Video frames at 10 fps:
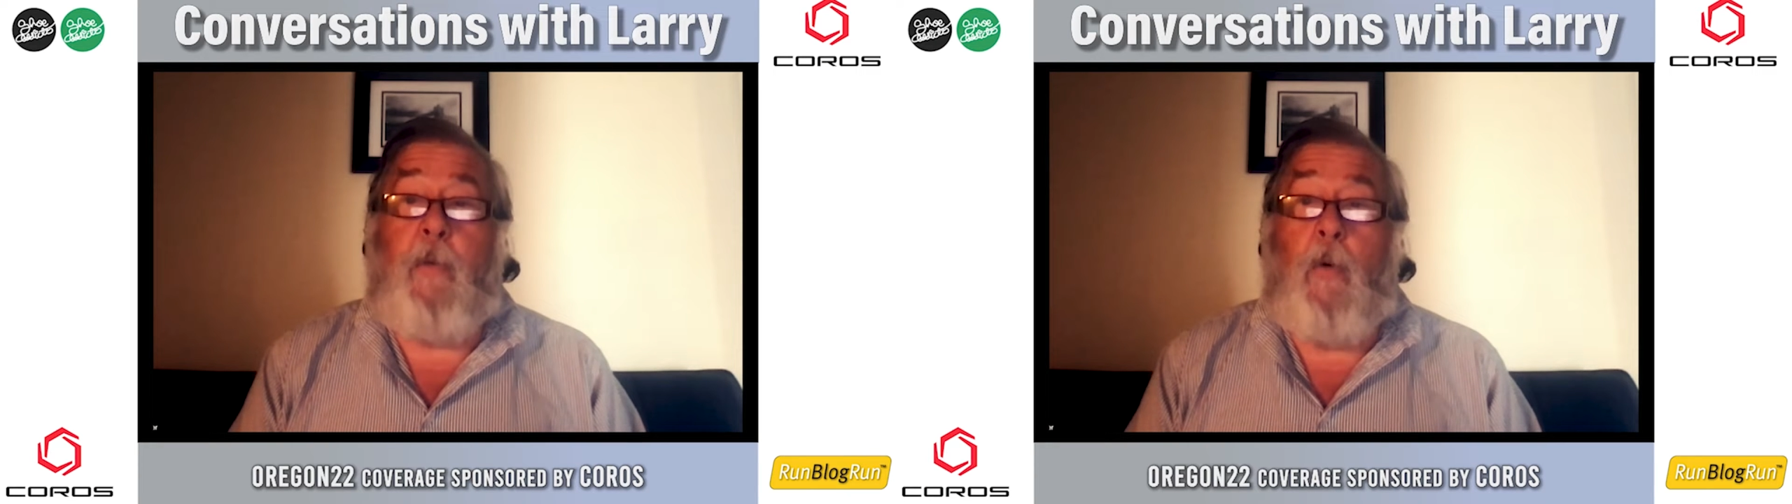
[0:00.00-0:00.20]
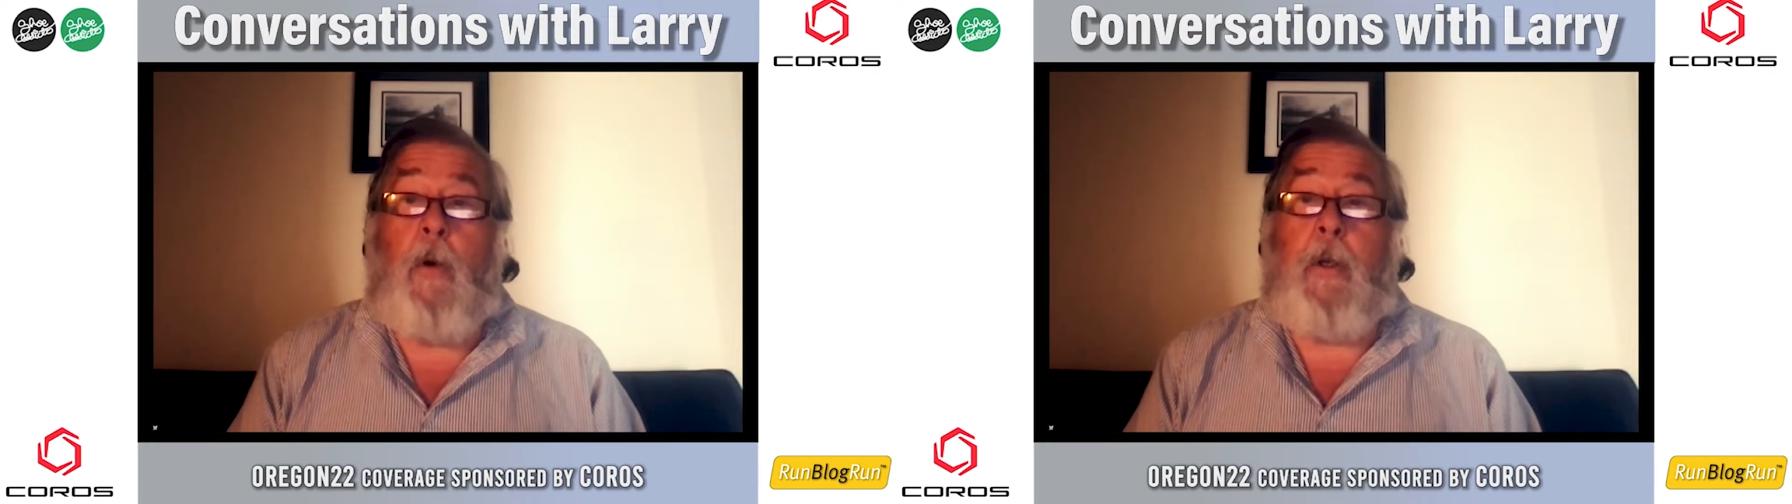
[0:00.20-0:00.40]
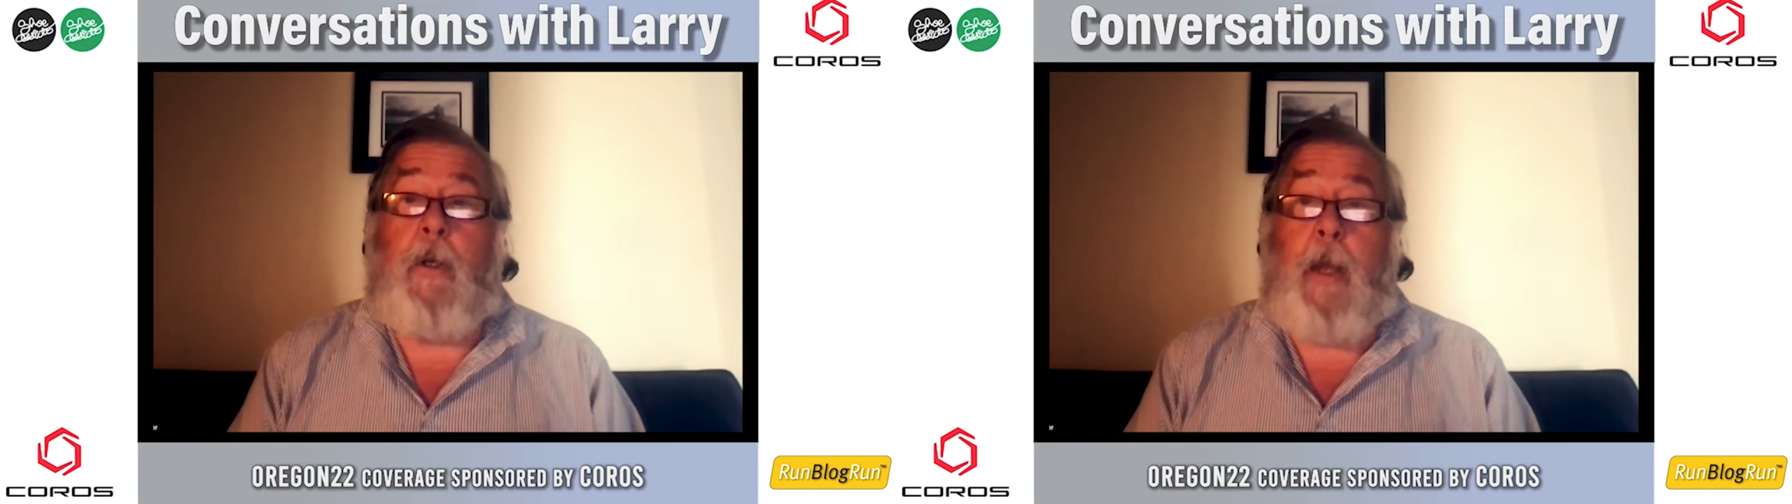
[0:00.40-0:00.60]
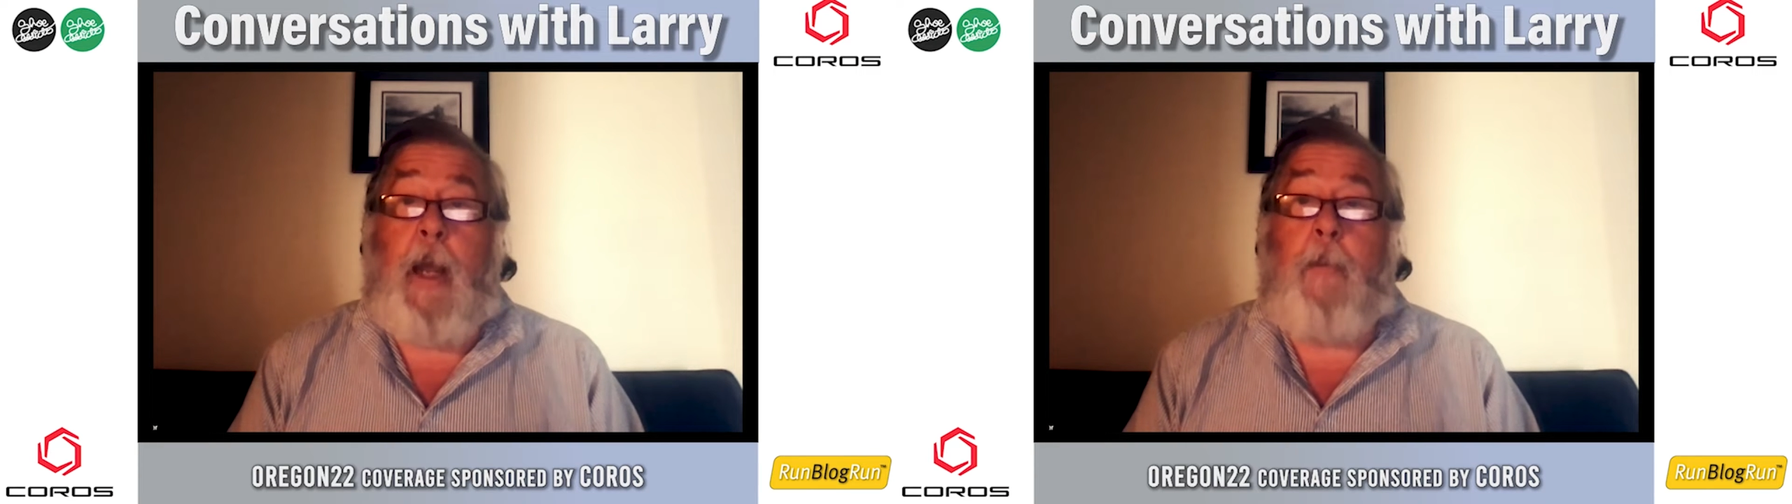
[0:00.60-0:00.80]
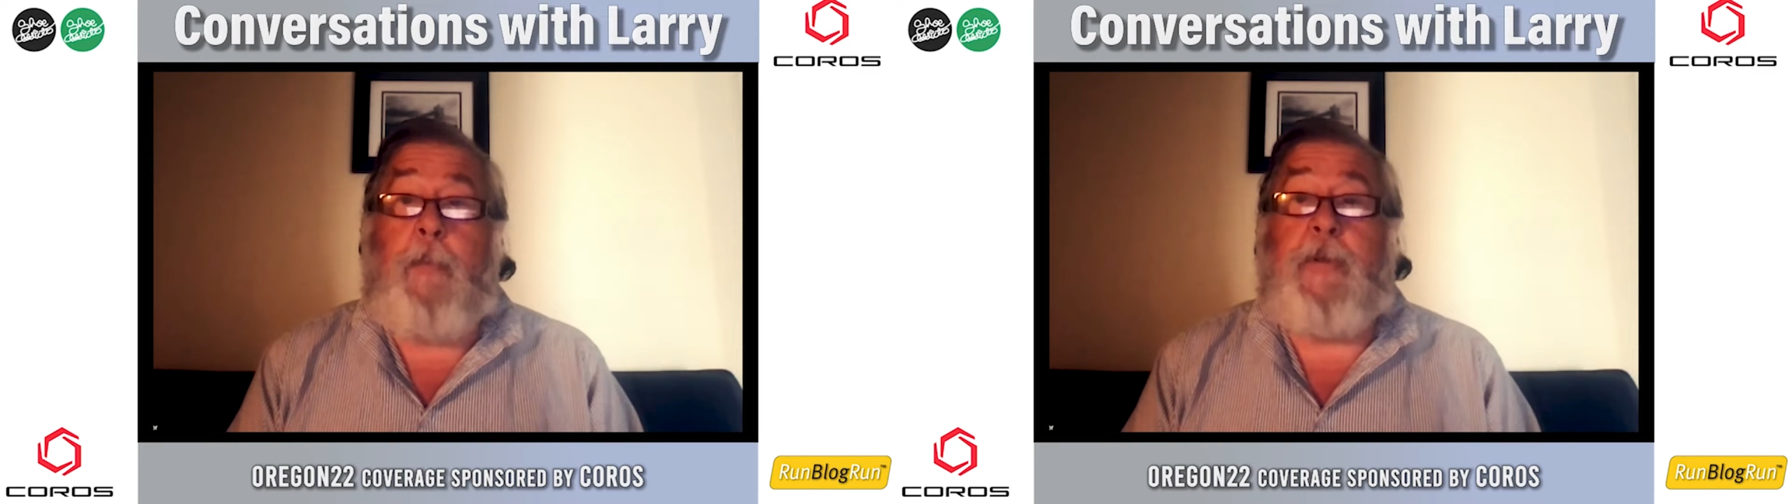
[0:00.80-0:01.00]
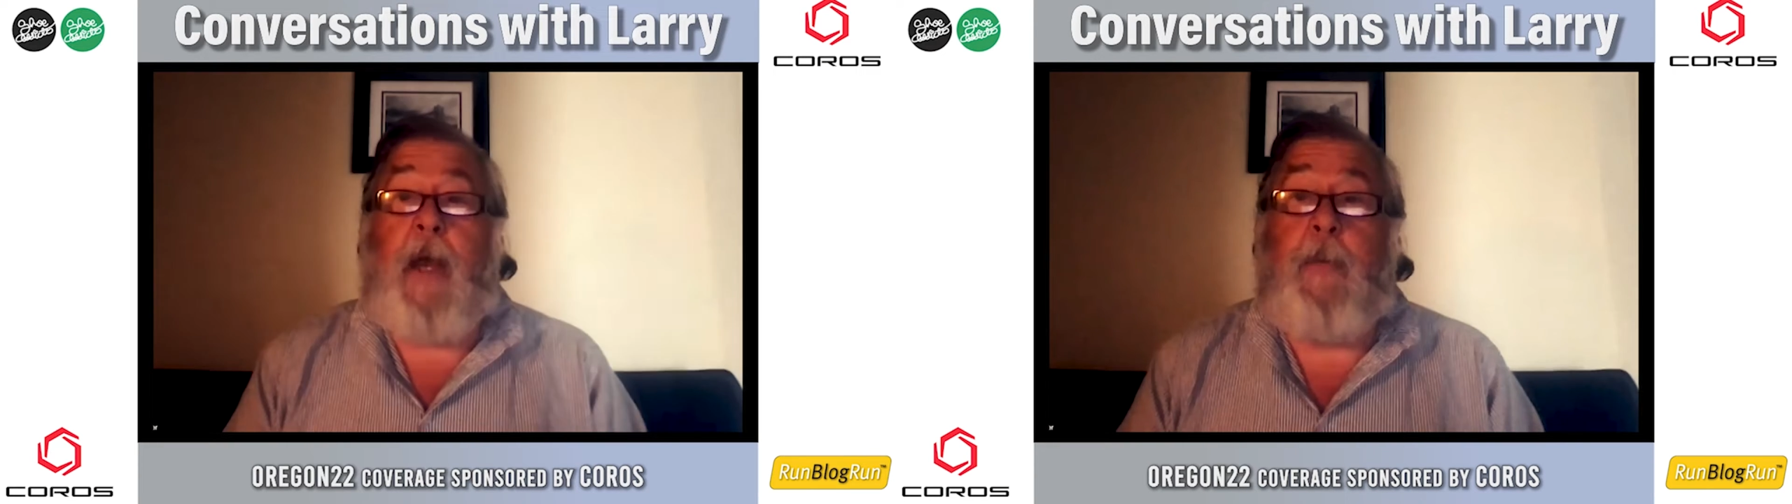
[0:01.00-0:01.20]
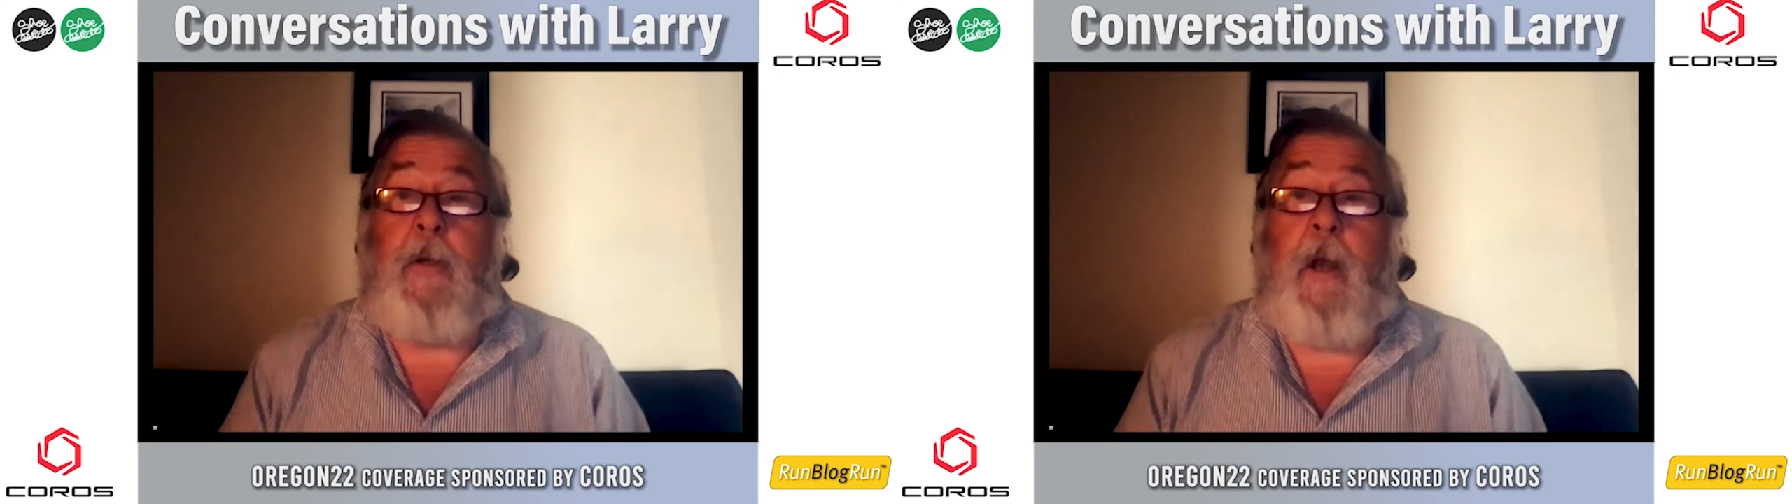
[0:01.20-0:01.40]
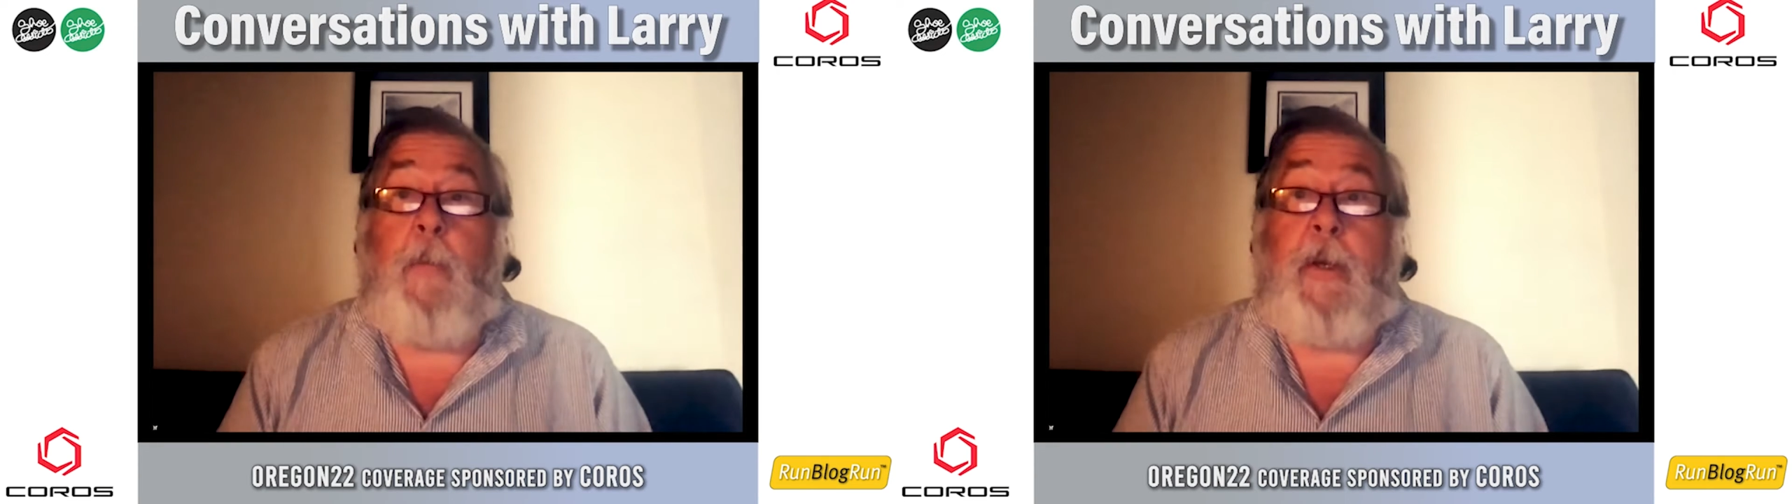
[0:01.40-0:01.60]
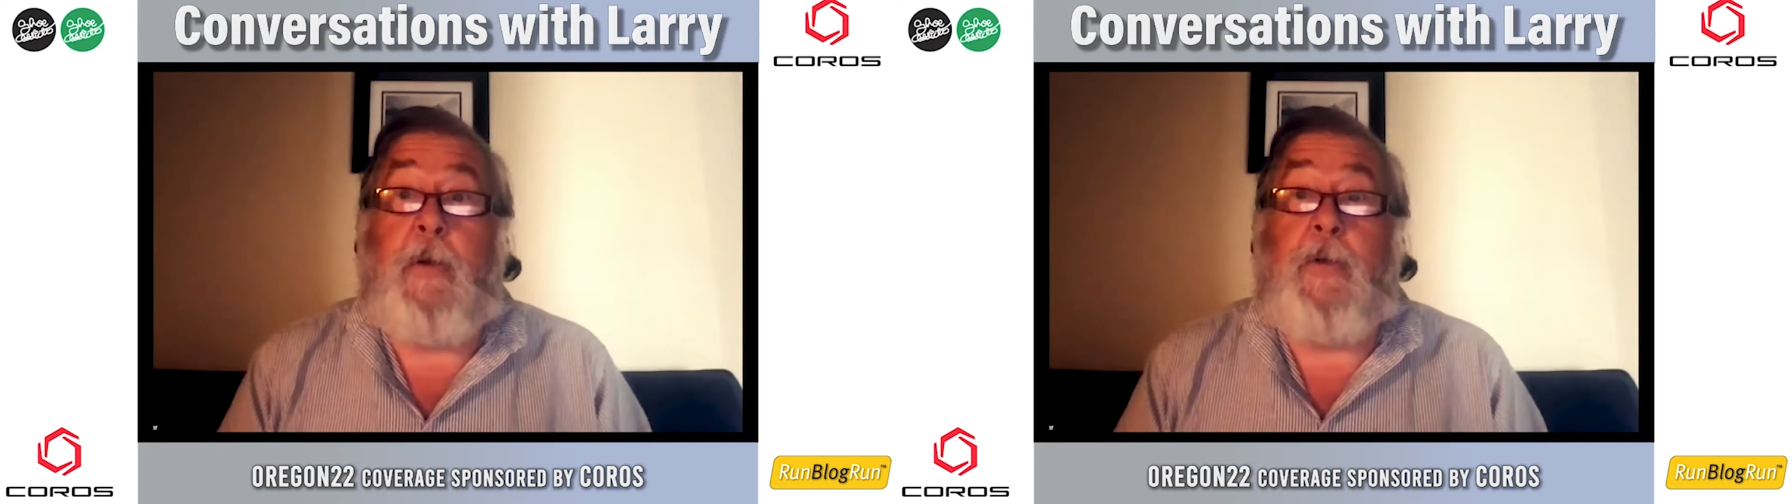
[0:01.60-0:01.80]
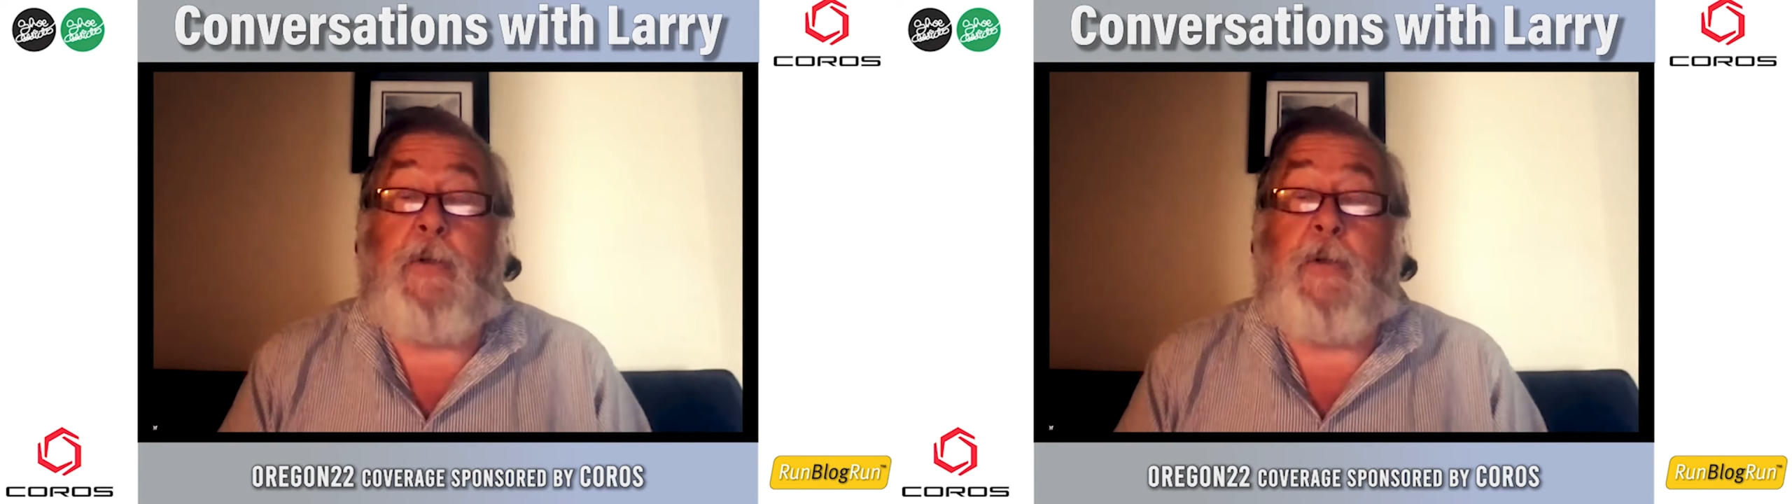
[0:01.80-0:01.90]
Oregon campus. I've been coming here